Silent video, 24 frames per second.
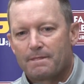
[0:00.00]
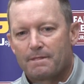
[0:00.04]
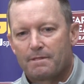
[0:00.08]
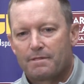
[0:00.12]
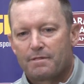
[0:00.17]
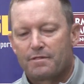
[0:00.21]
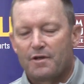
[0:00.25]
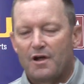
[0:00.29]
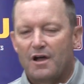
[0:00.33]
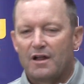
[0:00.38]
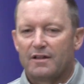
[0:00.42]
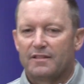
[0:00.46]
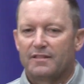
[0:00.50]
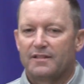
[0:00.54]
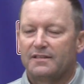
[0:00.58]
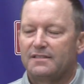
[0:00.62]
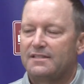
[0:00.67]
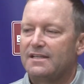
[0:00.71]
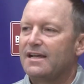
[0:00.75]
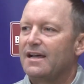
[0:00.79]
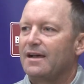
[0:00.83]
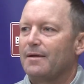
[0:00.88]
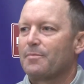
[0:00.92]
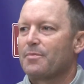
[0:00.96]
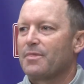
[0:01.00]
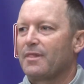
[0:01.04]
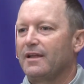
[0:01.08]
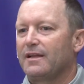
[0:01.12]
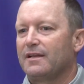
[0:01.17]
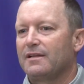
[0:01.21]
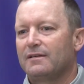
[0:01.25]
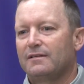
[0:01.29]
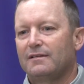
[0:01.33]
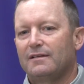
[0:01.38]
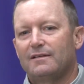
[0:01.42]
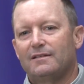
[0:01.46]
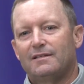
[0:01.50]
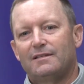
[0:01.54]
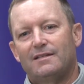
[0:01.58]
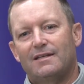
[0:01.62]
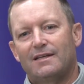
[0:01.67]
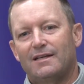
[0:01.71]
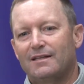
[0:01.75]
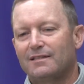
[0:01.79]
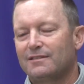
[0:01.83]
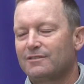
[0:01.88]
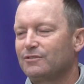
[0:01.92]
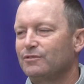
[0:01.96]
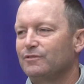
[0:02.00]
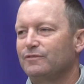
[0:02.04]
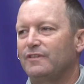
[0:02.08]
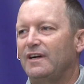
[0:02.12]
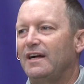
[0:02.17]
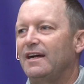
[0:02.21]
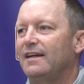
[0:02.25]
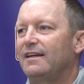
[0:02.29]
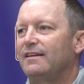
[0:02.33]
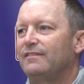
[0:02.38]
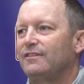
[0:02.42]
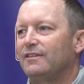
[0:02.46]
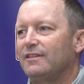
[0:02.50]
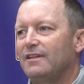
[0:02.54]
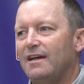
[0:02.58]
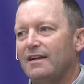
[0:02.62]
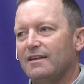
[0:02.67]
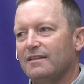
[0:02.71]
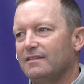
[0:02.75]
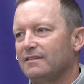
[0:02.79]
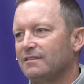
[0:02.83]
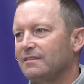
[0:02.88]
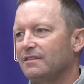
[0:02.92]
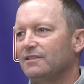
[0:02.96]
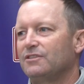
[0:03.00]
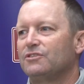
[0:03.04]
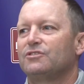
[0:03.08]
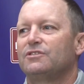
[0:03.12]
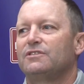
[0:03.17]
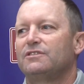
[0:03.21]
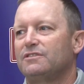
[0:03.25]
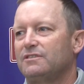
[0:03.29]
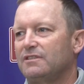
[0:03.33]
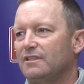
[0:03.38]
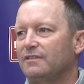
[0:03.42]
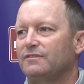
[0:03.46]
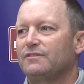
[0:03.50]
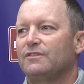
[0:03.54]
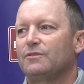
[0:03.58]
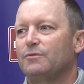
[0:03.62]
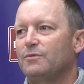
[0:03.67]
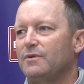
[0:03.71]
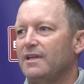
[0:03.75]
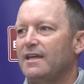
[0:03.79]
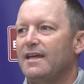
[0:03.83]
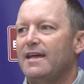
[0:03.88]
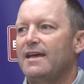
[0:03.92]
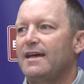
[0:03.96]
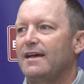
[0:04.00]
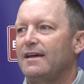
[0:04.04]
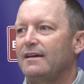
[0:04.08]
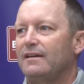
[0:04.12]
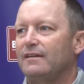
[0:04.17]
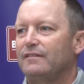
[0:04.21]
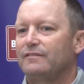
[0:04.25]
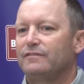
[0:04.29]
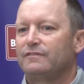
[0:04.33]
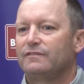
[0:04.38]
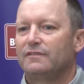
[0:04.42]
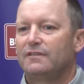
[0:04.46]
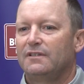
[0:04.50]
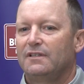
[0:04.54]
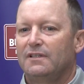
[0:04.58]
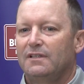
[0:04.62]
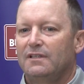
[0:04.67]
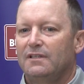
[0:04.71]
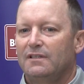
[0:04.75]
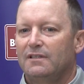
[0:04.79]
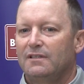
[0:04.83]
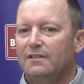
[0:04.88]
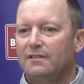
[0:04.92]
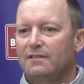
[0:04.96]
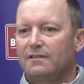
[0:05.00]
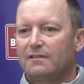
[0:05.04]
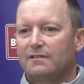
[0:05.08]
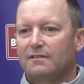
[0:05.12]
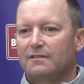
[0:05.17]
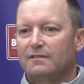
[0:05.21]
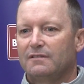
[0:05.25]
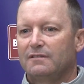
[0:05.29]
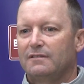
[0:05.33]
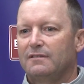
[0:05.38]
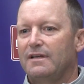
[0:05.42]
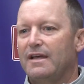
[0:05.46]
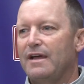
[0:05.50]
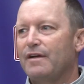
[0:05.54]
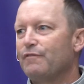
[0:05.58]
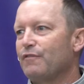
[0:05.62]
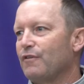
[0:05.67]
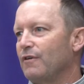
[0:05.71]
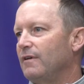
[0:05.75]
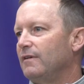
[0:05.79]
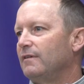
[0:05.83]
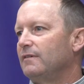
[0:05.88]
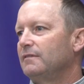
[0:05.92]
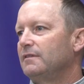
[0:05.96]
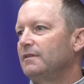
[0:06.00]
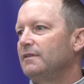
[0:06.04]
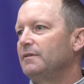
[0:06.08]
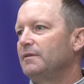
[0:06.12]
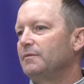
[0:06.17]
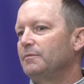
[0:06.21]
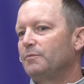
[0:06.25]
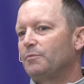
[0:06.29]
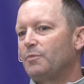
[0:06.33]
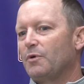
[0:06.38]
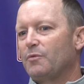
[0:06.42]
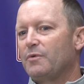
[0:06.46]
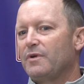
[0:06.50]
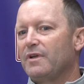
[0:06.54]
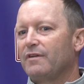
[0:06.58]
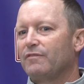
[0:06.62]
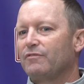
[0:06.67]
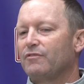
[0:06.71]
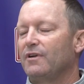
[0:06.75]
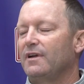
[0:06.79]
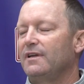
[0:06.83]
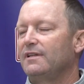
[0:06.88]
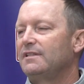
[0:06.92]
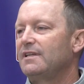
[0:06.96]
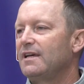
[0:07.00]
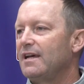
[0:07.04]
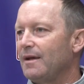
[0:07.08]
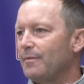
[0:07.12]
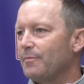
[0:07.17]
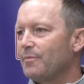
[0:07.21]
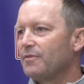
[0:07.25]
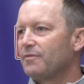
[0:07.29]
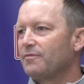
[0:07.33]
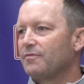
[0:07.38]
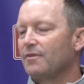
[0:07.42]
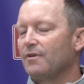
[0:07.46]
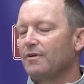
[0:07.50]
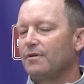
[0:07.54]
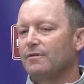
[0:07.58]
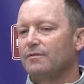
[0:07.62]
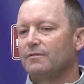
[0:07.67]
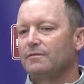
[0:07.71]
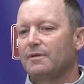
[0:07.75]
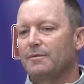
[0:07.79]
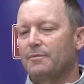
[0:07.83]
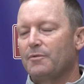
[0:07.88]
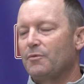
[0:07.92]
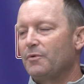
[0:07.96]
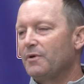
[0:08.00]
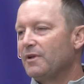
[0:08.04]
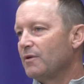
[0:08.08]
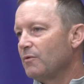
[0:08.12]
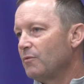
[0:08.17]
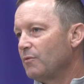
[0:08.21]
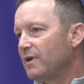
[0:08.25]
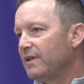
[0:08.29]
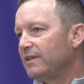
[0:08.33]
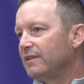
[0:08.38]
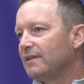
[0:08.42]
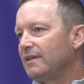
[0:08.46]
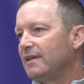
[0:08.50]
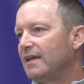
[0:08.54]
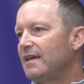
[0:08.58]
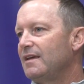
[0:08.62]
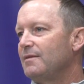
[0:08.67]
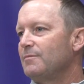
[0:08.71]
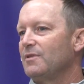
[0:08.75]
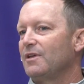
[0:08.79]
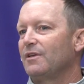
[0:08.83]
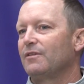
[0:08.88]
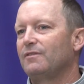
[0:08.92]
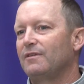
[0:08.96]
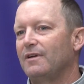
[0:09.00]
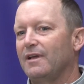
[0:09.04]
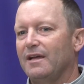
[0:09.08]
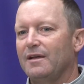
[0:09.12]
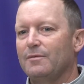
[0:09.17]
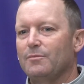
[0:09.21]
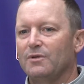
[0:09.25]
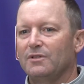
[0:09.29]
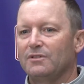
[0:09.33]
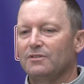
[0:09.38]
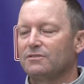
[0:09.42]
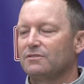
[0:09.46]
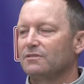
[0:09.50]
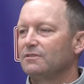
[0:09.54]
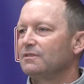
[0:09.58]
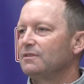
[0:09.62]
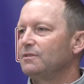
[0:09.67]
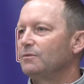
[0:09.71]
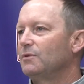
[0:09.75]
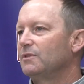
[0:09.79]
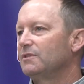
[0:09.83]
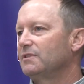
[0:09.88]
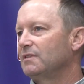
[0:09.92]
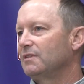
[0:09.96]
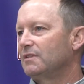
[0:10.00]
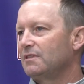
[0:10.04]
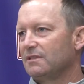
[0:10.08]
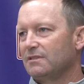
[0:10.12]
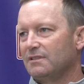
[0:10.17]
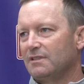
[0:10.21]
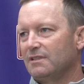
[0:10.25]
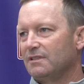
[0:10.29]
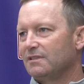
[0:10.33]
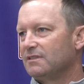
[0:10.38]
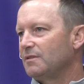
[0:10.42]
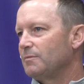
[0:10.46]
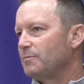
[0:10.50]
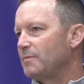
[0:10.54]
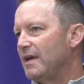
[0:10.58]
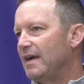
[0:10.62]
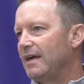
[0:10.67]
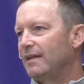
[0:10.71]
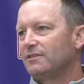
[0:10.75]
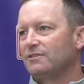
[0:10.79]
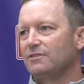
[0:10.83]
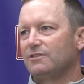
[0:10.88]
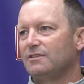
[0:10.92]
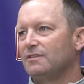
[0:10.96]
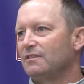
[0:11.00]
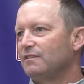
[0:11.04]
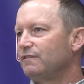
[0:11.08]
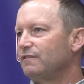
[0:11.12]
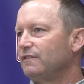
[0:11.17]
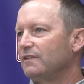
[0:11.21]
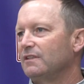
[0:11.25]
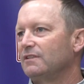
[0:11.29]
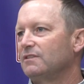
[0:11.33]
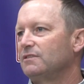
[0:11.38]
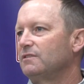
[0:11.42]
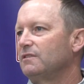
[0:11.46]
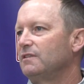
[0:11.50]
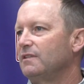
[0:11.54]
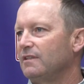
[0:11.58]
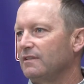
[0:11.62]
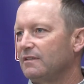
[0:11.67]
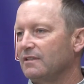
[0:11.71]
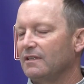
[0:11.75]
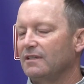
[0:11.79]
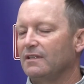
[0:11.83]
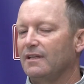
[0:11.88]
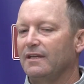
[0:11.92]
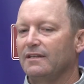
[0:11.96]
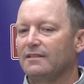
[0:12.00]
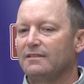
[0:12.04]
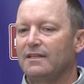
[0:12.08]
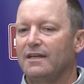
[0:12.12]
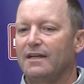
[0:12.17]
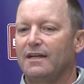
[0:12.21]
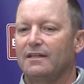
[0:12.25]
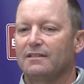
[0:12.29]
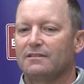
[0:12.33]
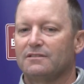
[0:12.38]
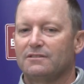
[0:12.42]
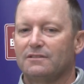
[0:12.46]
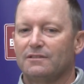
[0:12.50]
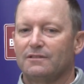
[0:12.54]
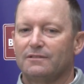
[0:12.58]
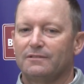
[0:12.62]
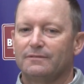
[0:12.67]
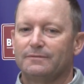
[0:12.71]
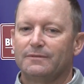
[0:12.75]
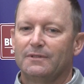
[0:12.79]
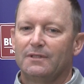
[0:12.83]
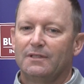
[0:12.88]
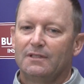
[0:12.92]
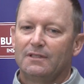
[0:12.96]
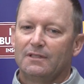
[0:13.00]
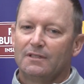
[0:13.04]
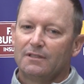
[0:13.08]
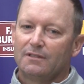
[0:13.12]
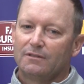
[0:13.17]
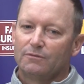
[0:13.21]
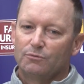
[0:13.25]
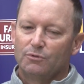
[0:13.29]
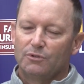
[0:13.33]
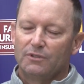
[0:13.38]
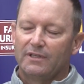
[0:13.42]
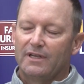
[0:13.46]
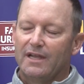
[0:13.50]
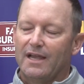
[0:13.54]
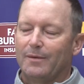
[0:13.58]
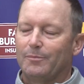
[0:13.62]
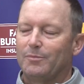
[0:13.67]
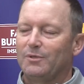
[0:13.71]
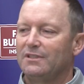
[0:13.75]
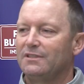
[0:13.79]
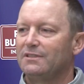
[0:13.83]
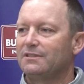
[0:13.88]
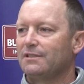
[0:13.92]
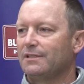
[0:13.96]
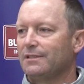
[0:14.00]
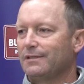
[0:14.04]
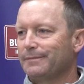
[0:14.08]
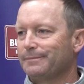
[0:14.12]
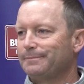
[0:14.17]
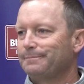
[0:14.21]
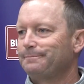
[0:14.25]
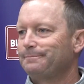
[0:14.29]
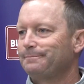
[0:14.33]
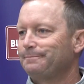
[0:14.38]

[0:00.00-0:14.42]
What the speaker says: thought on the depth. Like, you can't survive a lot of this injury stuff that we have ever, but we have great depth. So, I mean, we didn't win the game the other night, but it certainly wasn't because of his at-bats or defense or anything like that. So, really happy he's here.